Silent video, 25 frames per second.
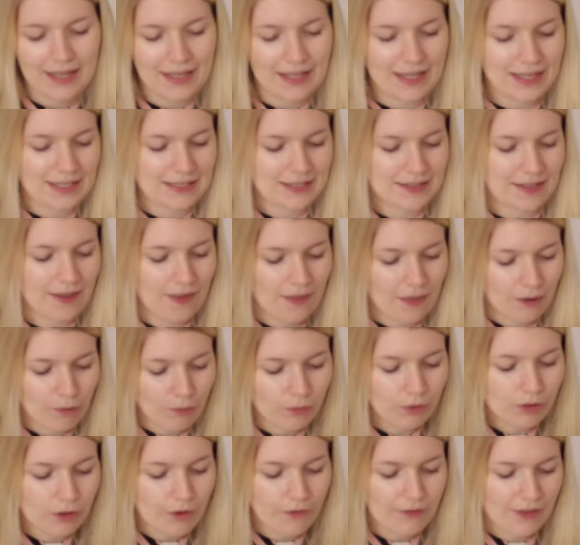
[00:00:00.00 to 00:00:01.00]
It's The
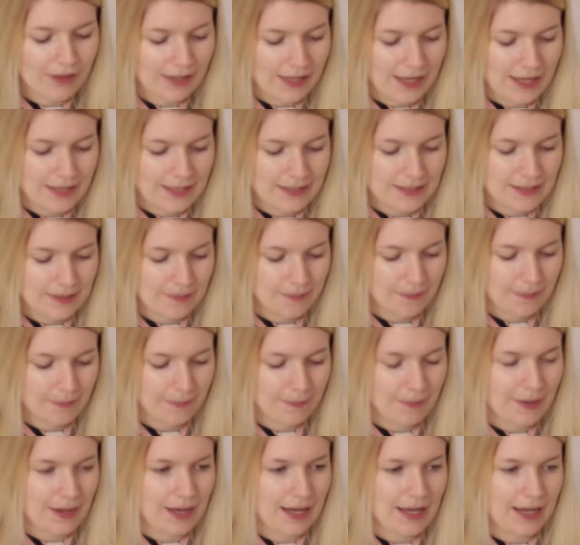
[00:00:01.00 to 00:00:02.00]
Rule of the Land
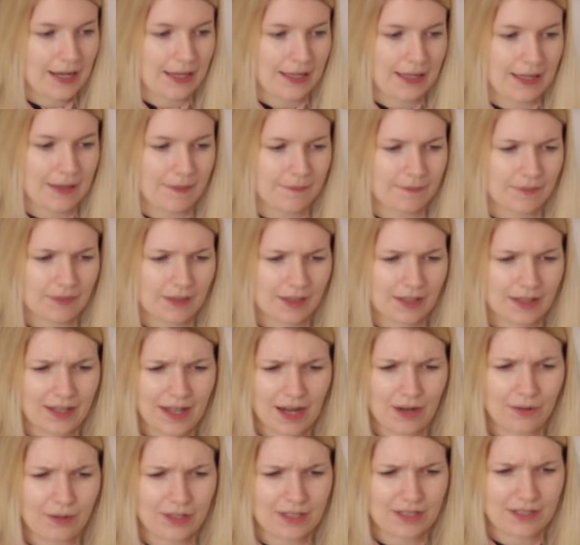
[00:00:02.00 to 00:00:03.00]
by
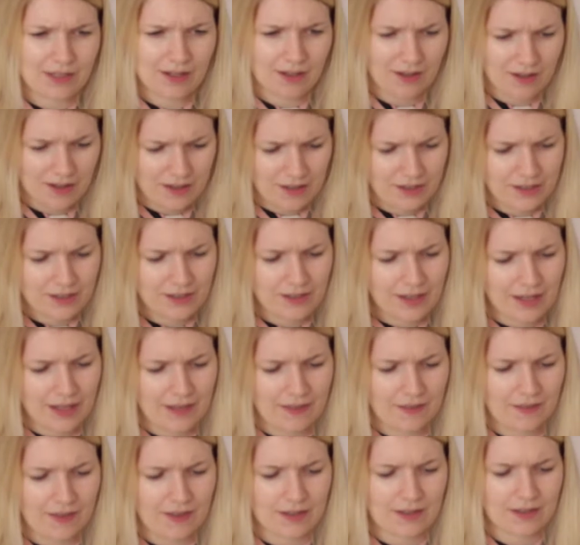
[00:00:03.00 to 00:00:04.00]
Garrett Carr,
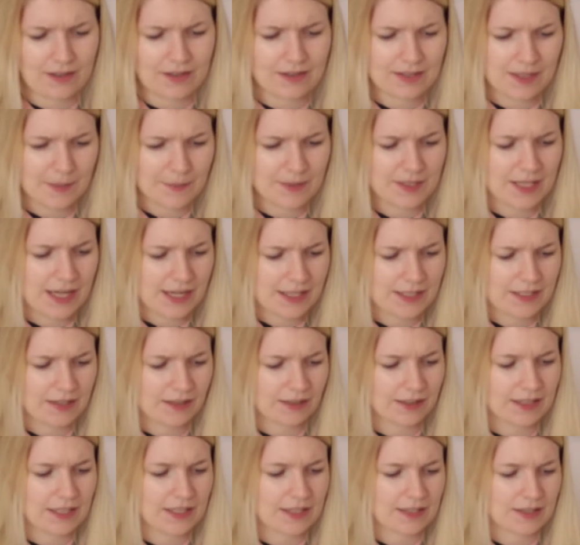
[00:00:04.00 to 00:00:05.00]
and the
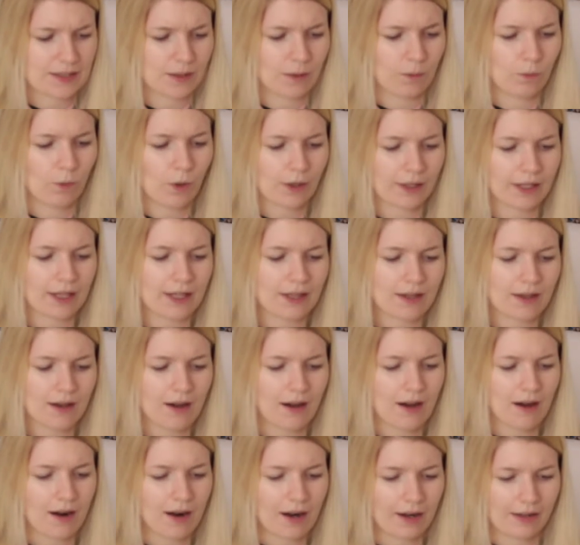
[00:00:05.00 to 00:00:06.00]
subtitle is Walking
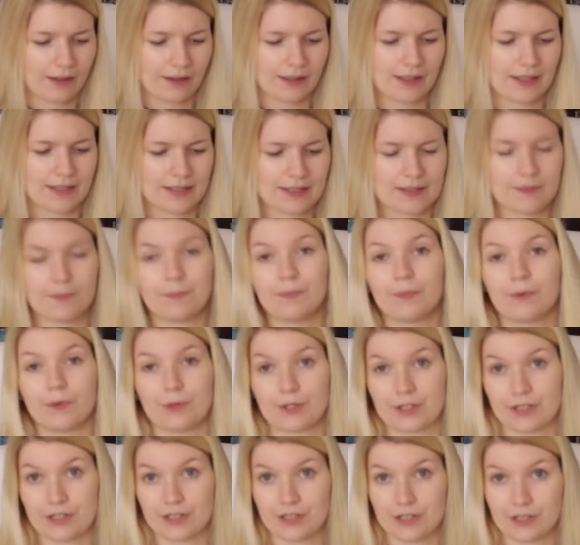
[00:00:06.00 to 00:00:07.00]
Ireland's
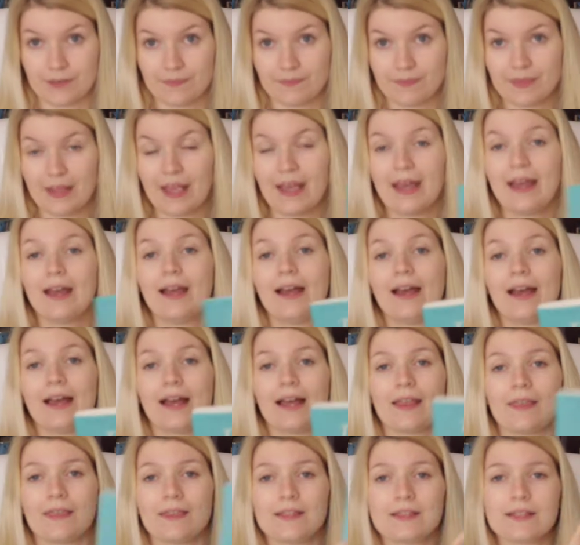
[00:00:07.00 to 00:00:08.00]
Border.
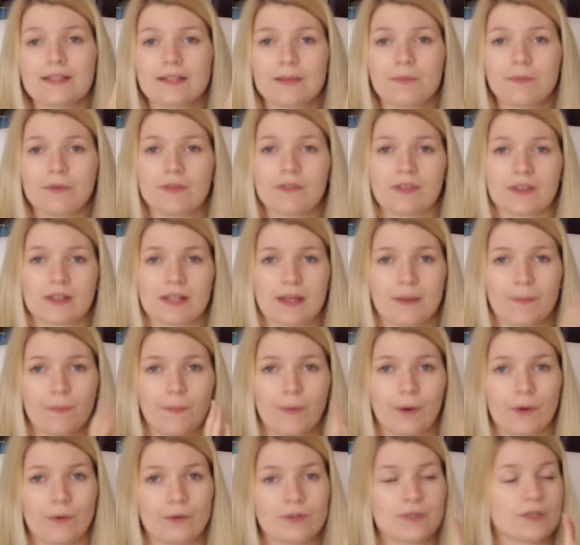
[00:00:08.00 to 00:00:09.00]
And this is a book that I
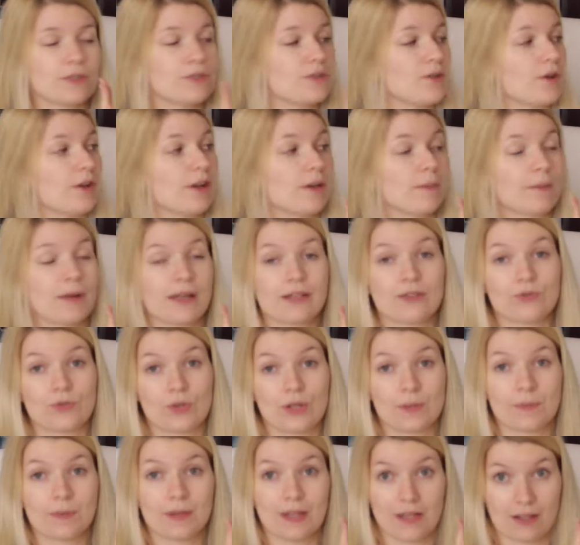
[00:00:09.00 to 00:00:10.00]
bought during my
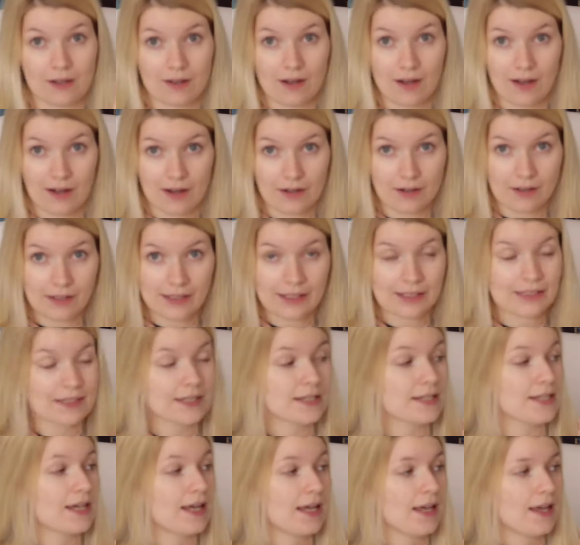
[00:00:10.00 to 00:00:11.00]
trip in
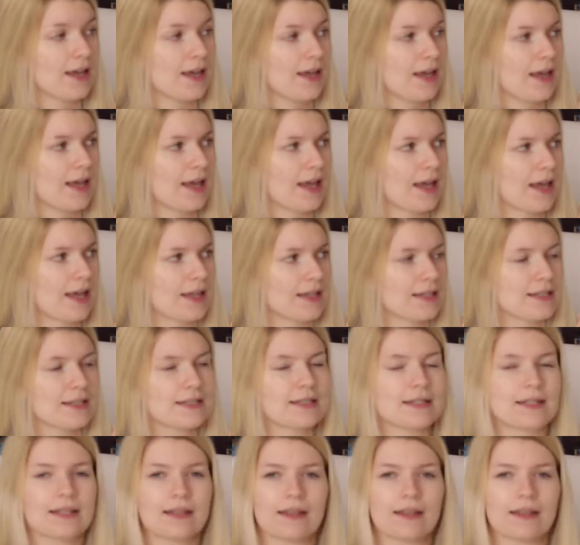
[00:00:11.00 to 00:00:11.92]
Ireland, and